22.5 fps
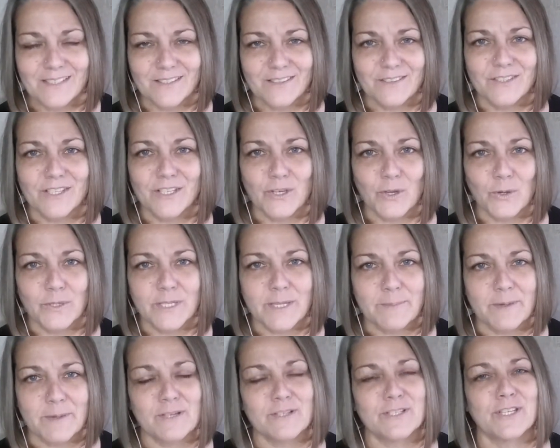the only
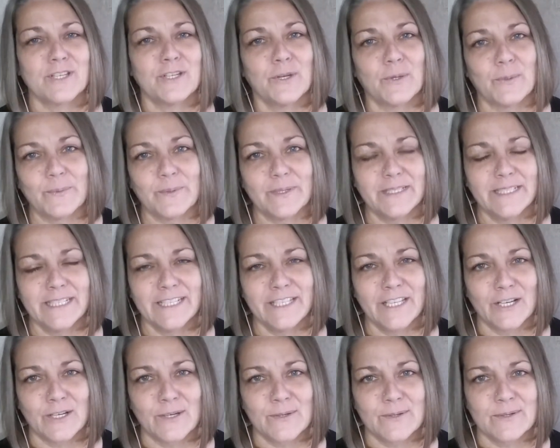person who really
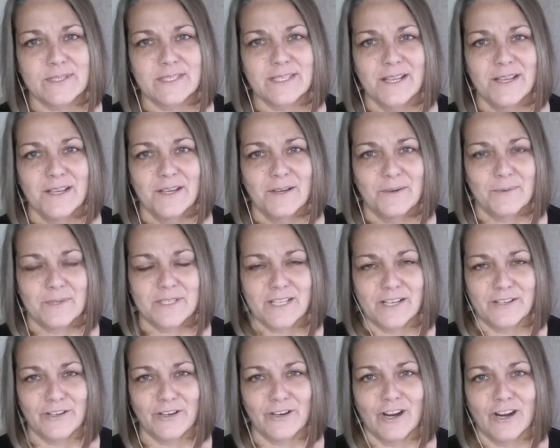knows what's
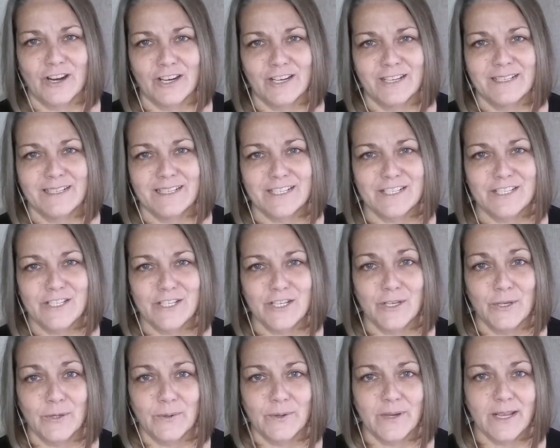on your heart is
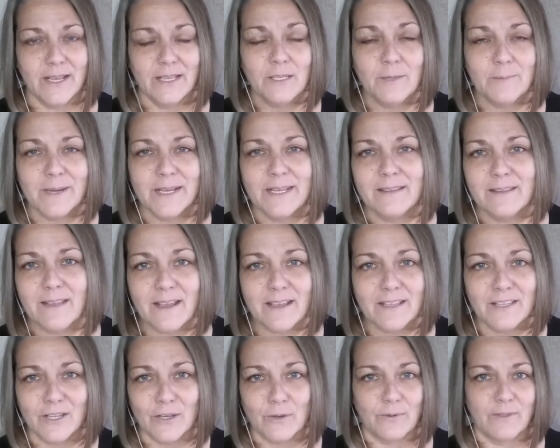you, and you might
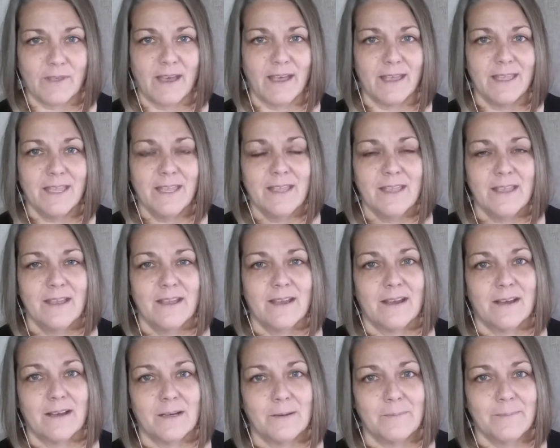not know that,
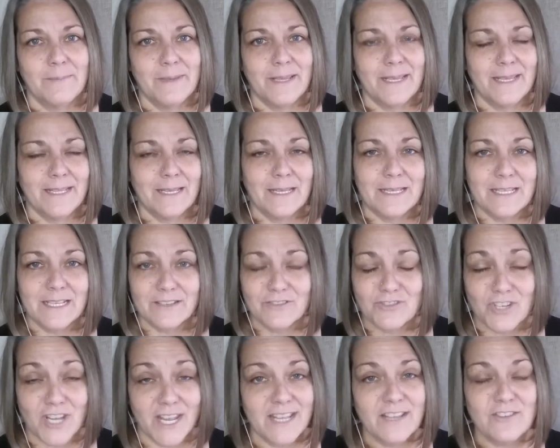and it
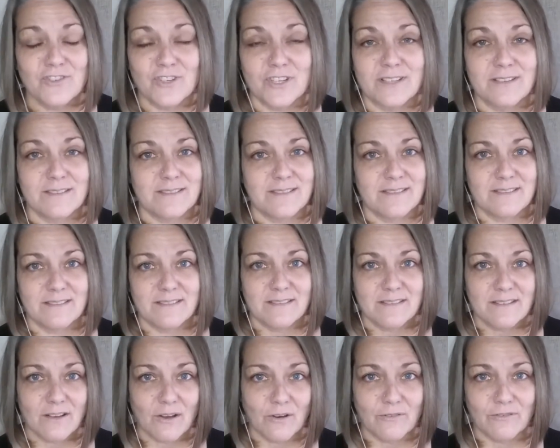changes
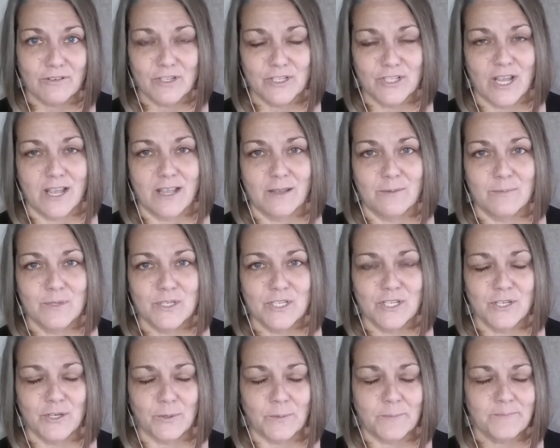over time
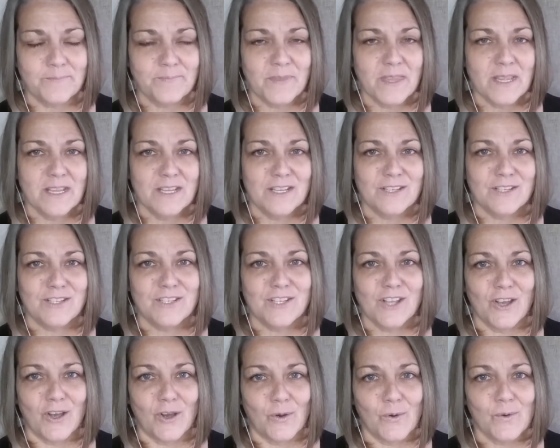too.
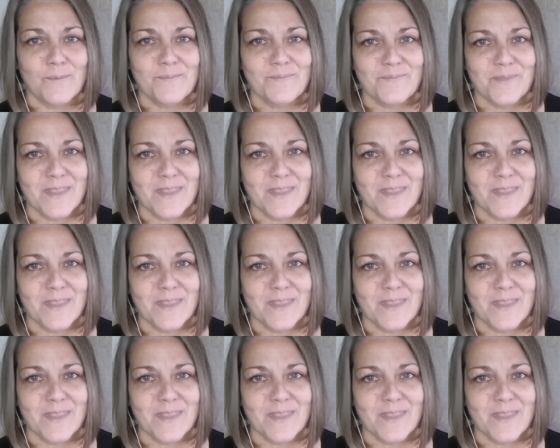So